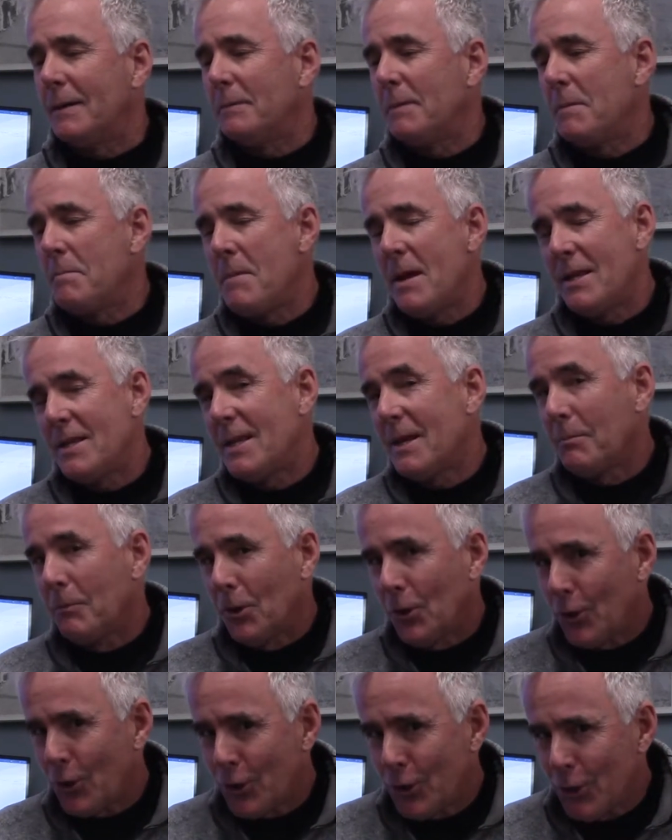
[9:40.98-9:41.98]
made them
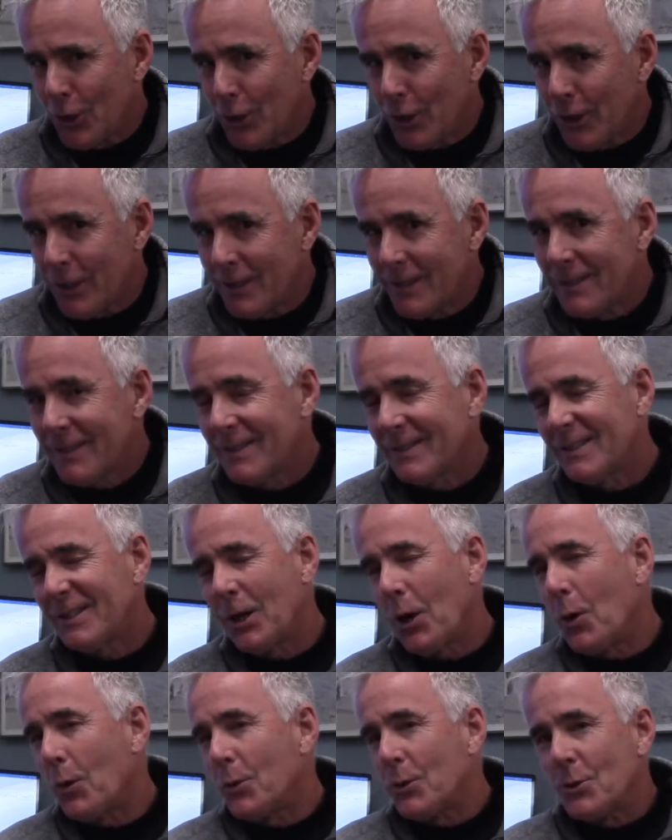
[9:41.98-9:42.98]
look good. The
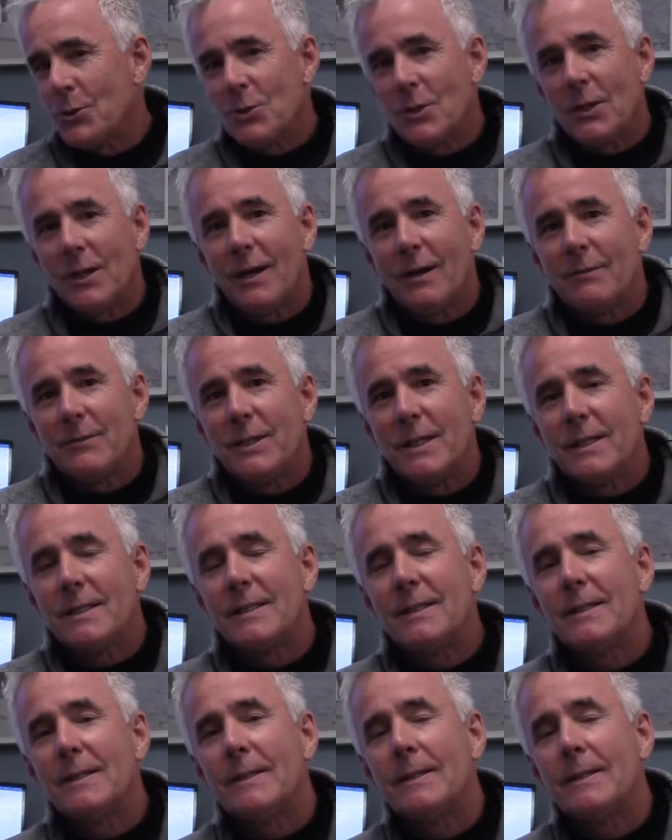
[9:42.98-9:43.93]
owners loved it.